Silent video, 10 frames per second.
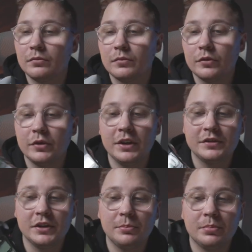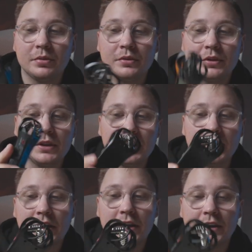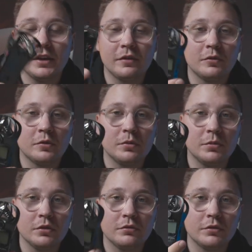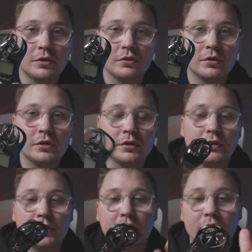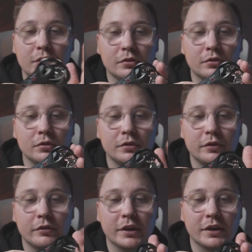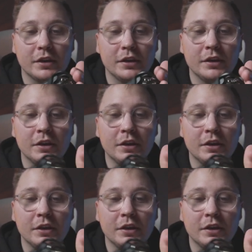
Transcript: Really cheap and affordable recorder. You can record directly